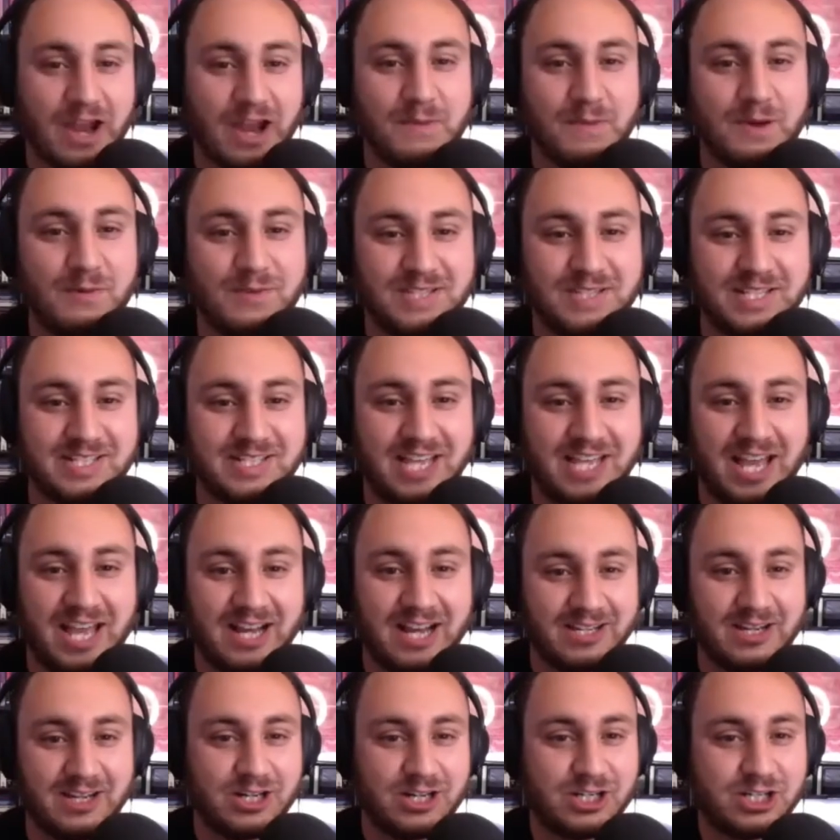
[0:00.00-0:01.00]
my grandma was
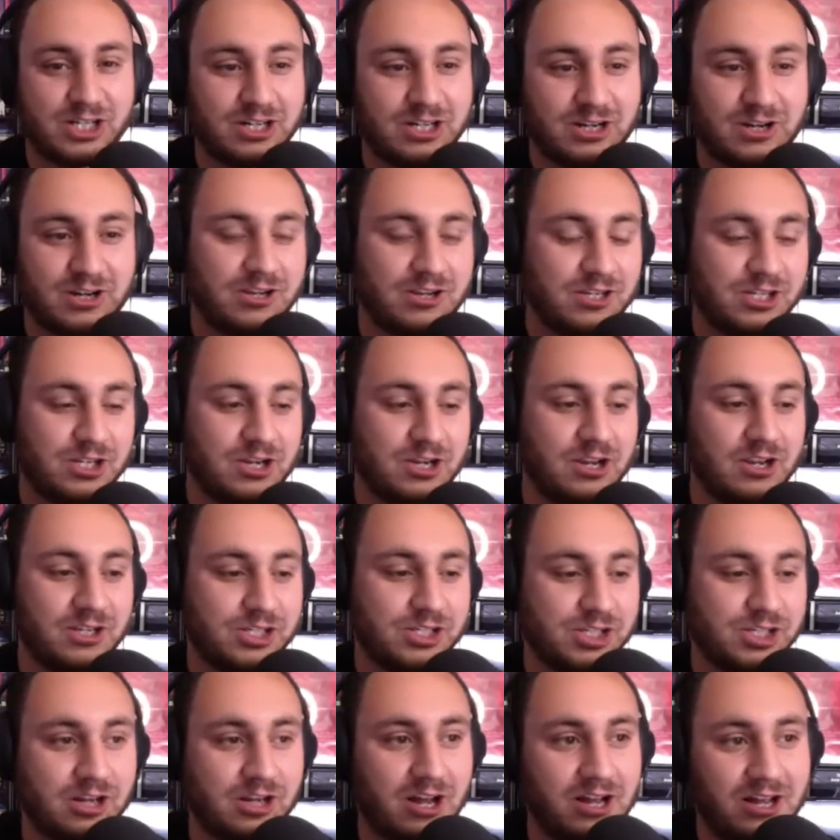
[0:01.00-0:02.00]
attacked in
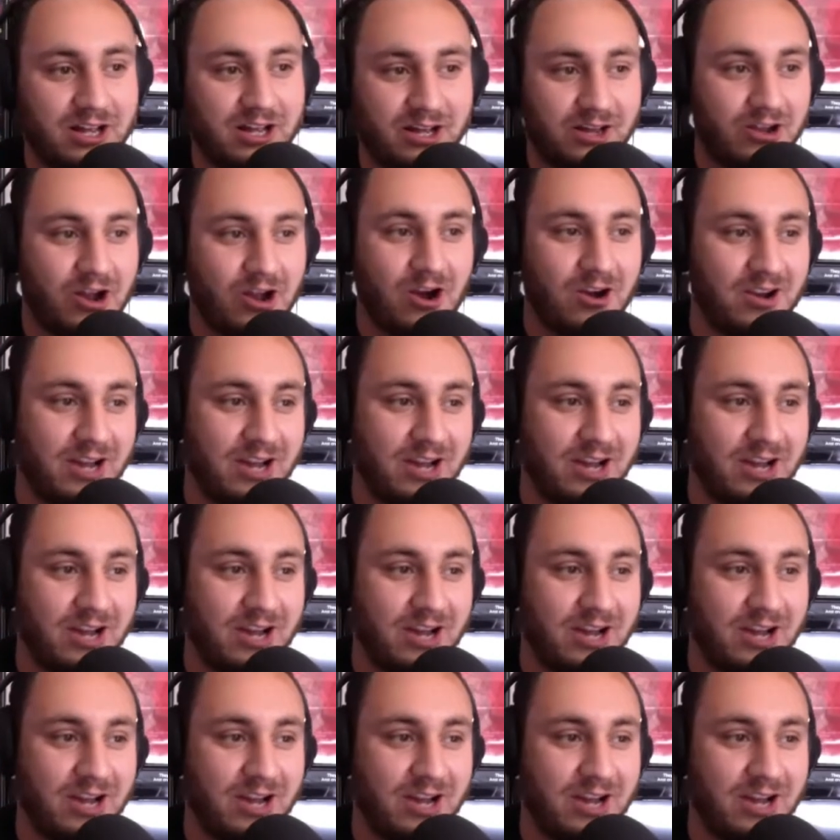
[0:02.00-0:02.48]
a